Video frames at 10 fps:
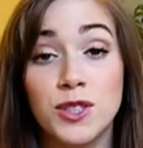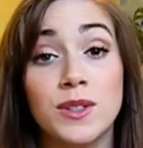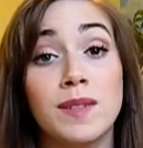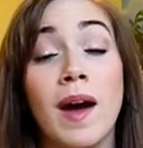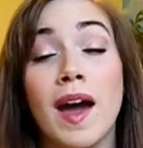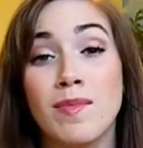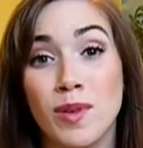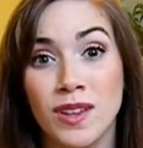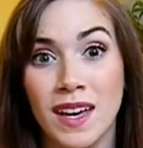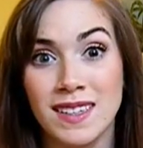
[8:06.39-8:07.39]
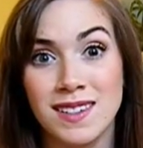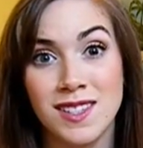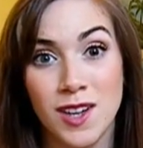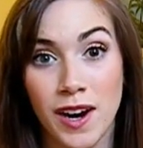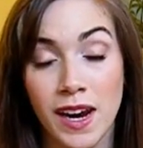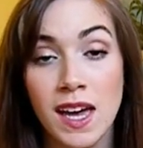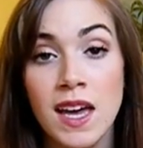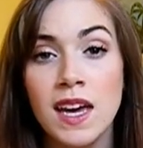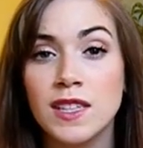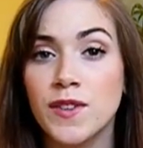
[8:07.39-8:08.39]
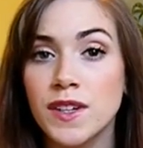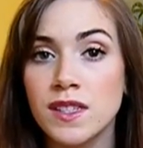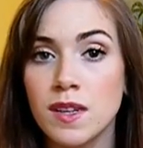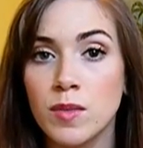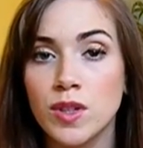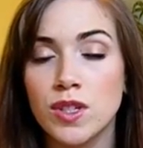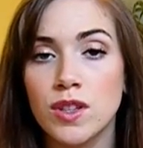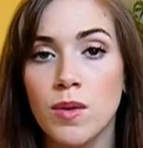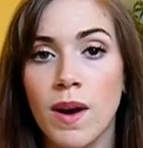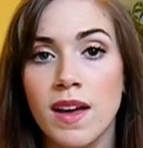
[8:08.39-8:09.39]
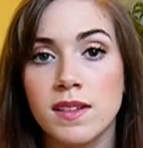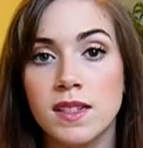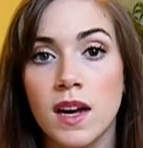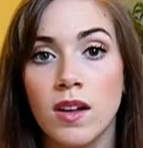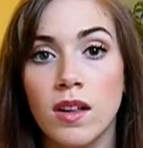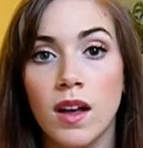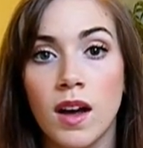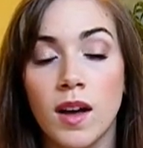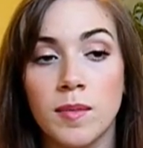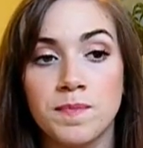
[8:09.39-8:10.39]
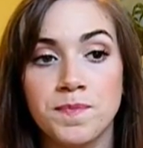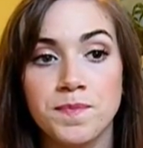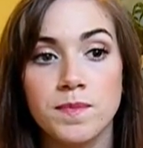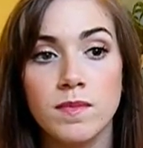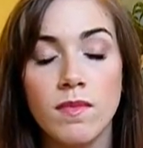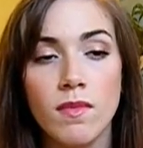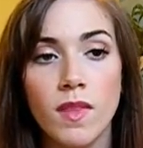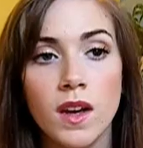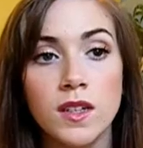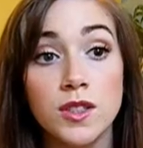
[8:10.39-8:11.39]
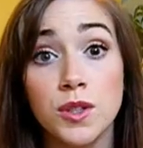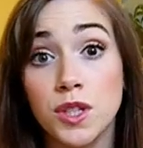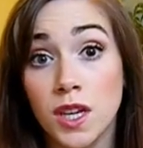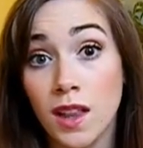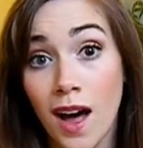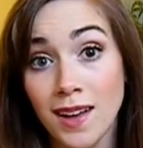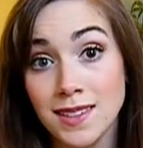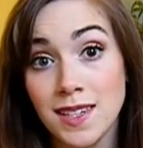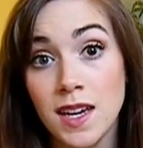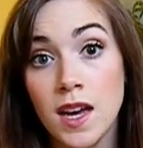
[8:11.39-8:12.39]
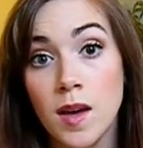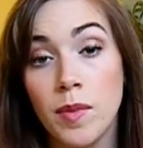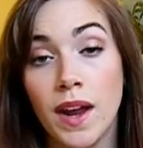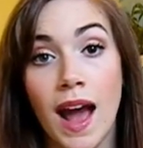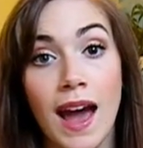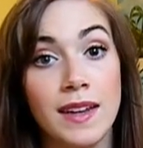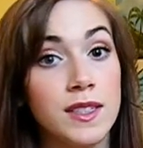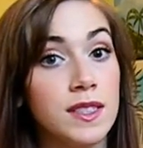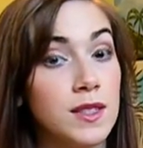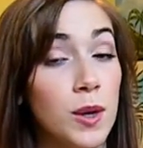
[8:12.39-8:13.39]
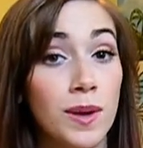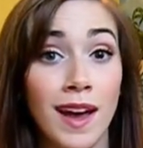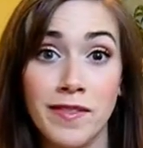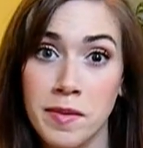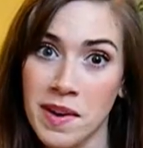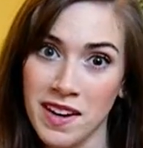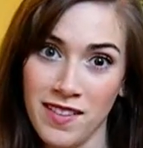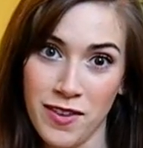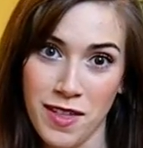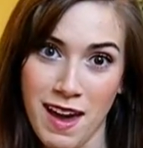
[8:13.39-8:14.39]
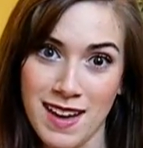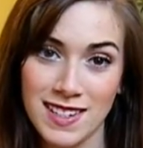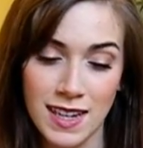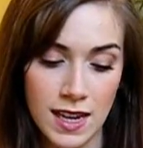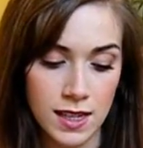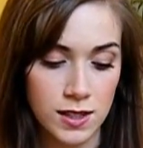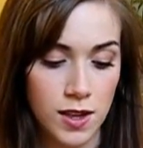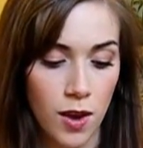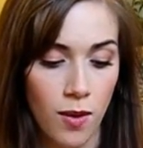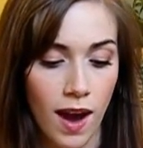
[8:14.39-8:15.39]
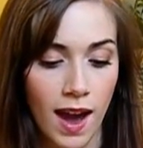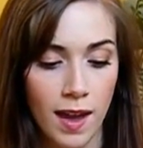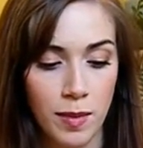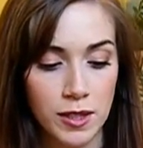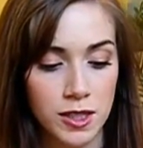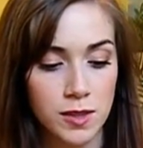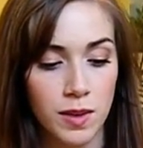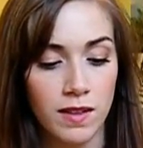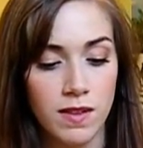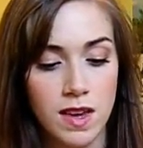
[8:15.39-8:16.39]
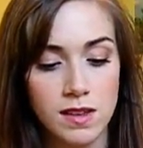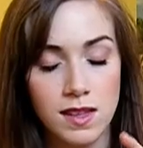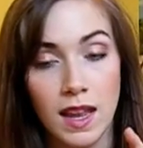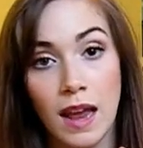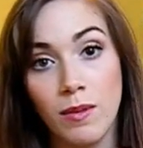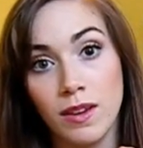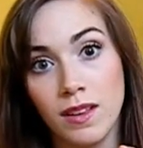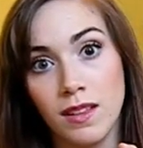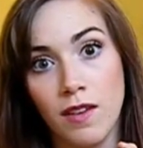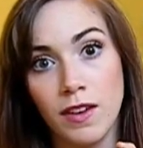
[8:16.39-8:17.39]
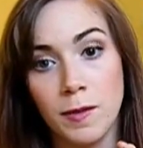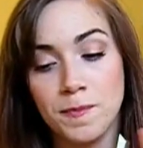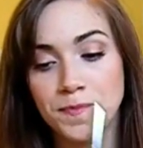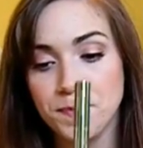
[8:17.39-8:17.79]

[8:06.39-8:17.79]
Dream Hyperlight. Sorry. It's very similar to the YSL Touche Éclat, but I don't have the money for that. So I purchased one of these and I really love it.